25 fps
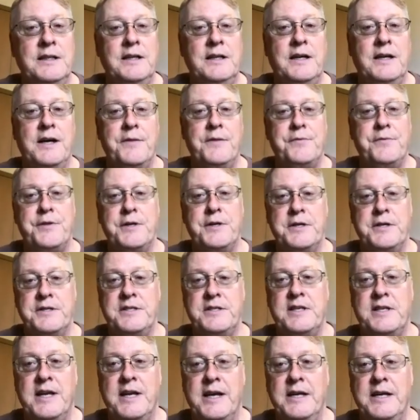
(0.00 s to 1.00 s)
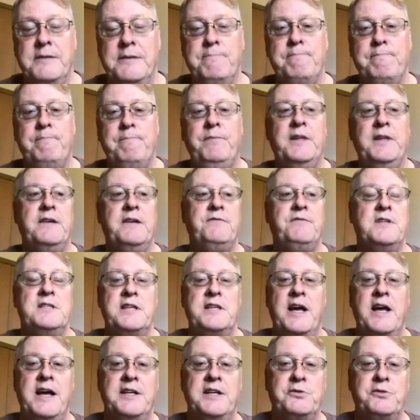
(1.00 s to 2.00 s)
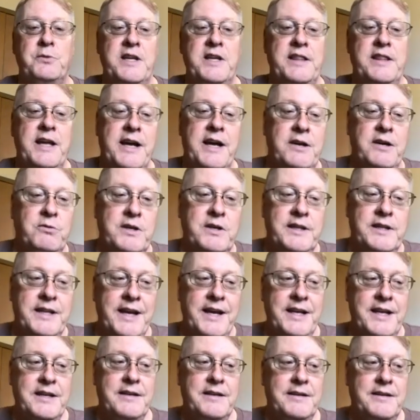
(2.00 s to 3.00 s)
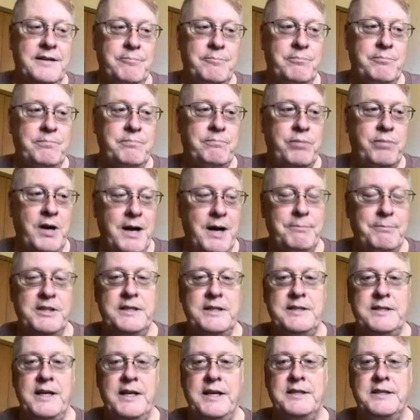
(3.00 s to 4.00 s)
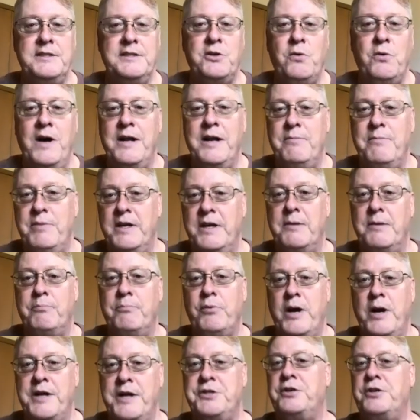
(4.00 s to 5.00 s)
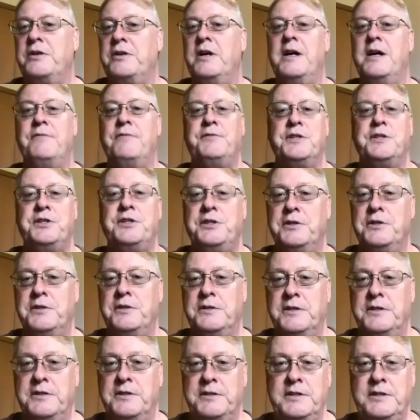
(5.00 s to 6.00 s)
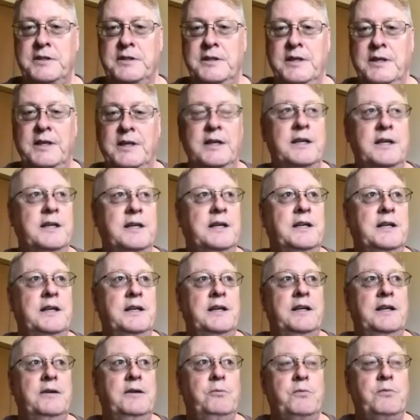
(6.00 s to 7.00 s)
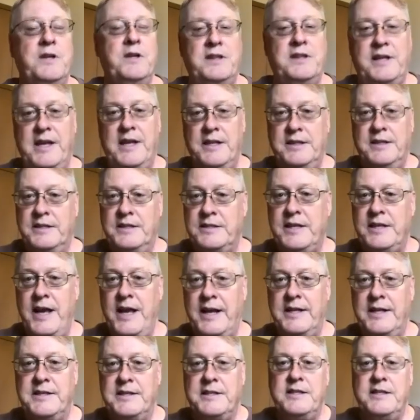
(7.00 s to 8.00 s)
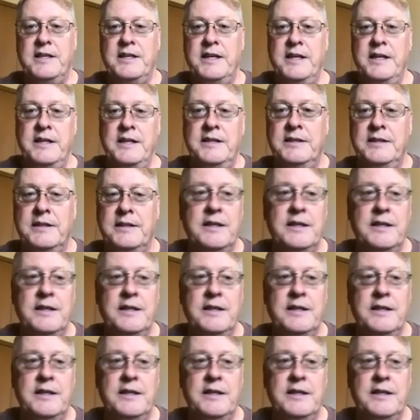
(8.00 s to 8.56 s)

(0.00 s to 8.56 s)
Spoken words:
on Thursday, if the Zags win that one, that probably takes quite a bit of pressure off the shoulders with getting the second seed.